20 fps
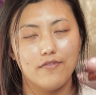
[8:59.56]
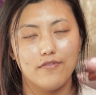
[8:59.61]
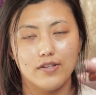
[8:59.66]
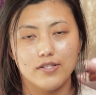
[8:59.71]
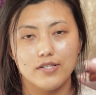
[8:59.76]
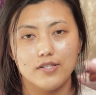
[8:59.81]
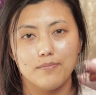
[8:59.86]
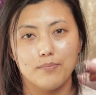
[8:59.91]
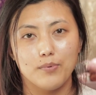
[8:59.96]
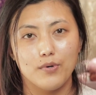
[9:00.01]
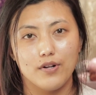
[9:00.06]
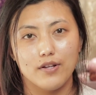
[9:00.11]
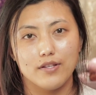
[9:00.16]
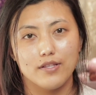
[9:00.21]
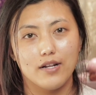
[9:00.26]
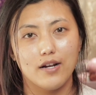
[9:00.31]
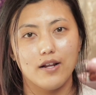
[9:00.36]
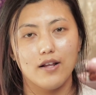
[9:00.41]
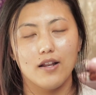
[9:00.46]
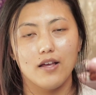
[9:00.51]
fancy product
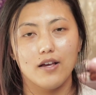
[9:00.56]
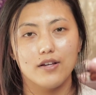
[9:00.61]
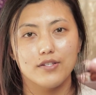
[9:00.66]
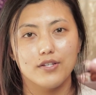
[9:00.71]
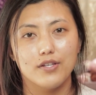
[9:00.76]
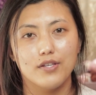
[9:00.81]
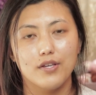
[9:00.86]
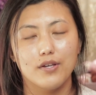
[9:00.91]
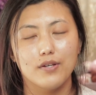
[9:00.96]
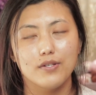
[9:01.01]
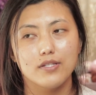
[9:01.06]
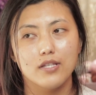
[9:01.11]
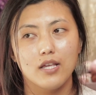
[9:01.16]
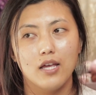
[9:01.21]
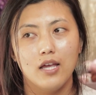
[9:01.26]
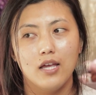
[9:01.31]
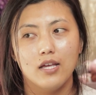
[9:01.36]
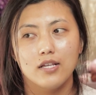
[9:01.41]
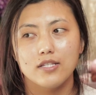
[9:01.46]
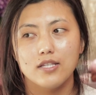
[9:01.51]
that I like to use.
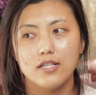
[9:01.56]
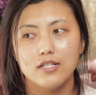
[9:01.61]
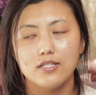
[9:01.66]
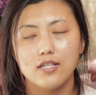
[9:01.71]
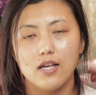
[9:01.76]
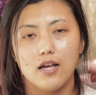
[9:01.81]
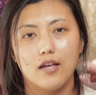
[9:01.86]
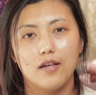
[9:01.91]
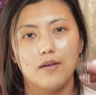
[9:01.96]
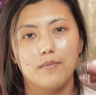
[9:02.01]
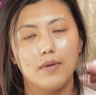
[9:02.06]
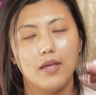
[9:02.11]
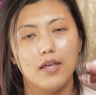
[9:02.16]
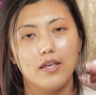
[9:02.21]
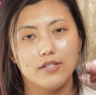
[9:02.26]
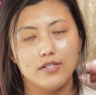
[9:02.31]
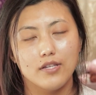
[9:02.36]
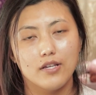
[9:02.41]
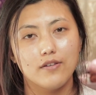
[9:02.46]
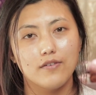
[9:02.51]
Since I am
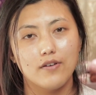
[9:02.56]
aging